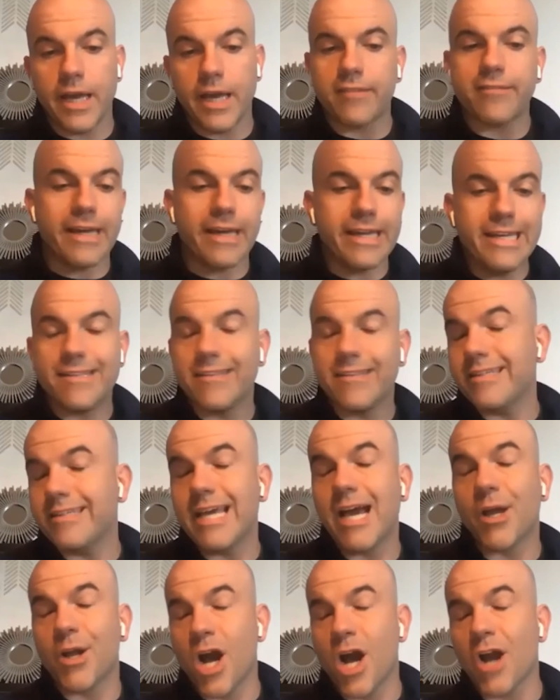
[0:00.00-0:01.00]
excited to
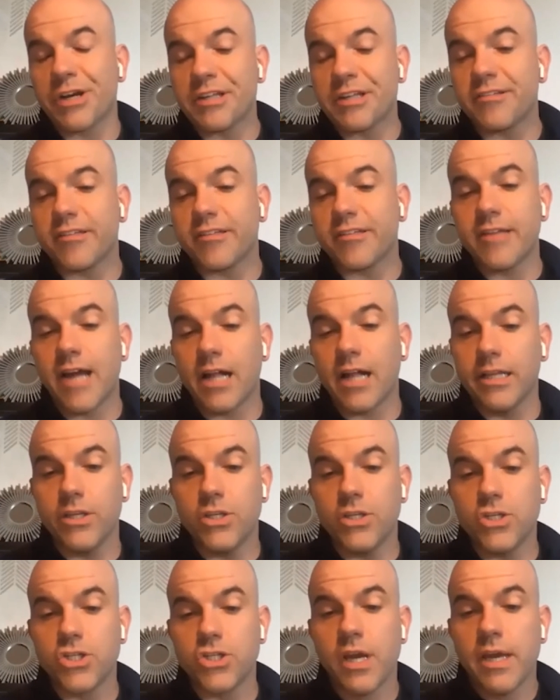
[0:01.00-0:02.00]
see how to harness this
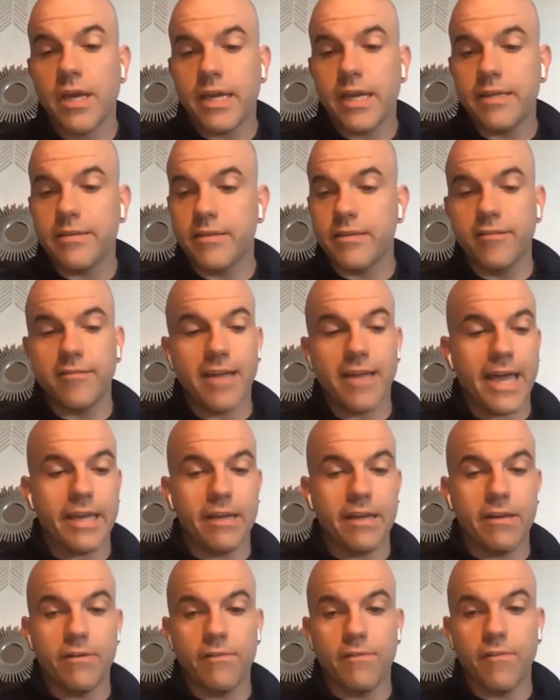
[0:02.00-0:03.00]
knowledge in the
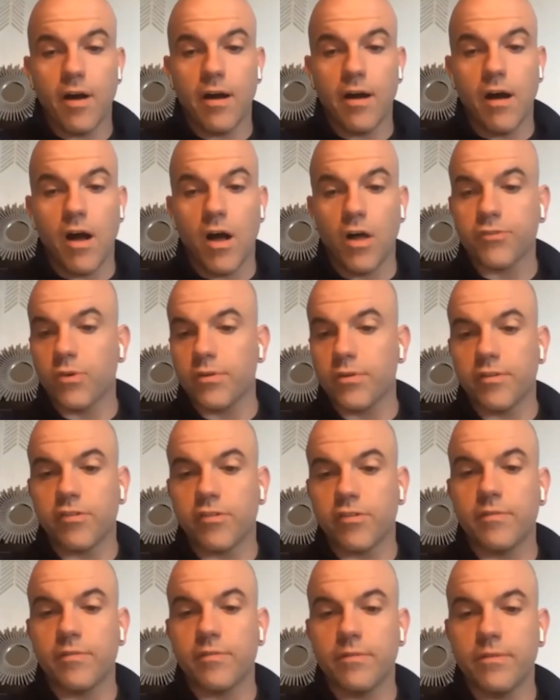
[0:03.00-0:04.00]
design of all sorts
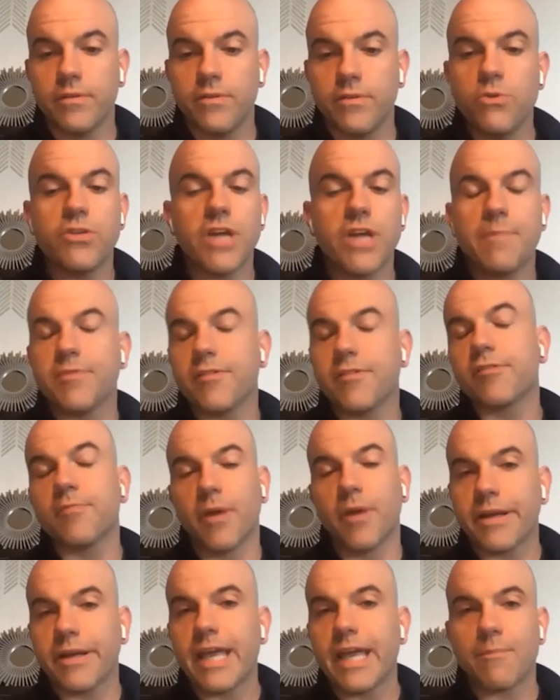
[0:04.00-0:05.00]
of new types of
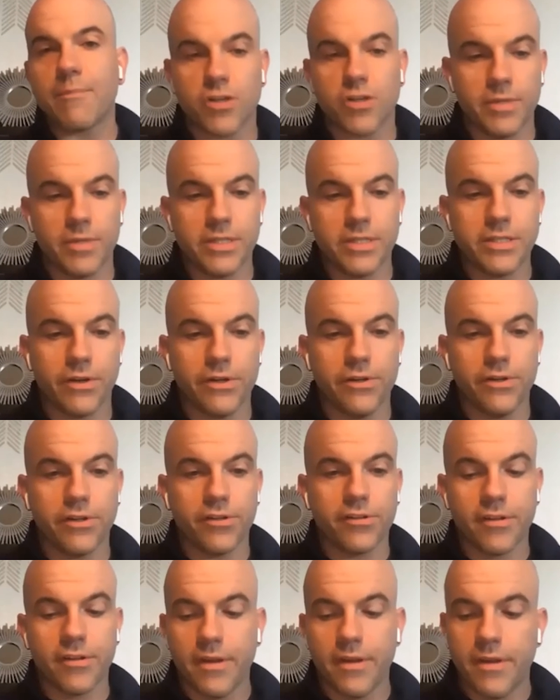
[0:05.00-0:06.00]
smart capture
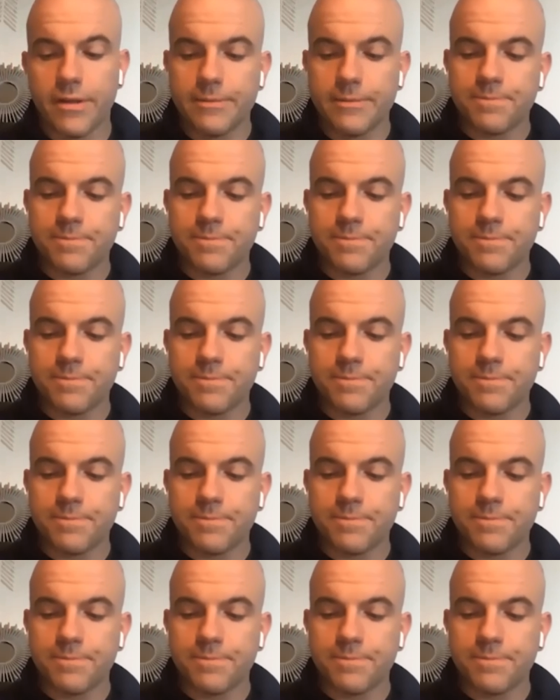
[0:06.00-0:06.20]
materials.